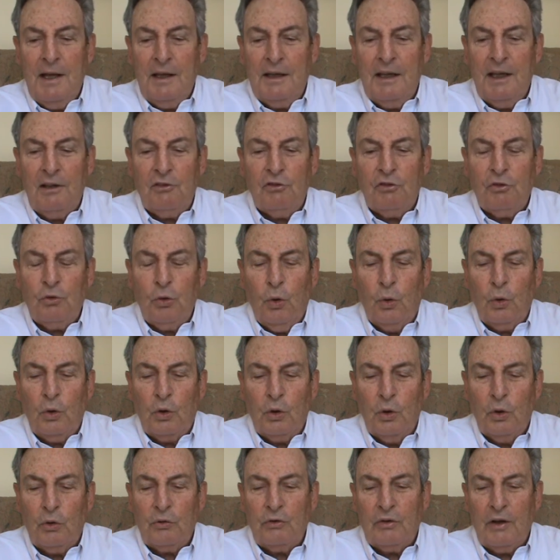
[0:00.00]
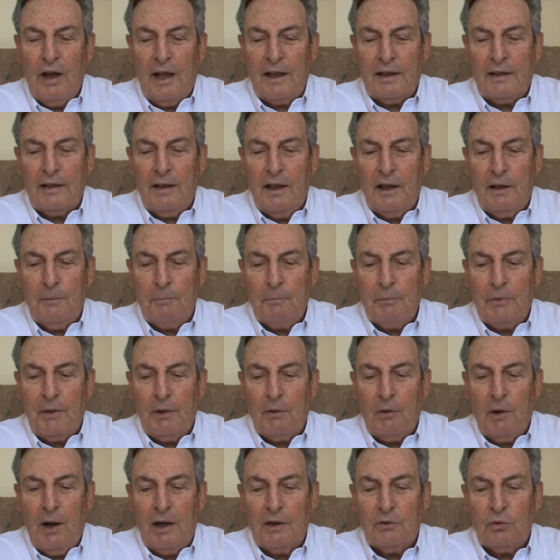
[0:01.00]
Let's Talk looks like
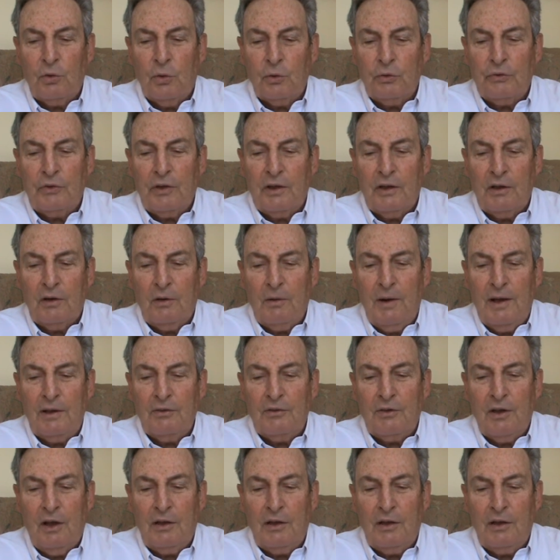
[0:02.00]
the right horse in the race.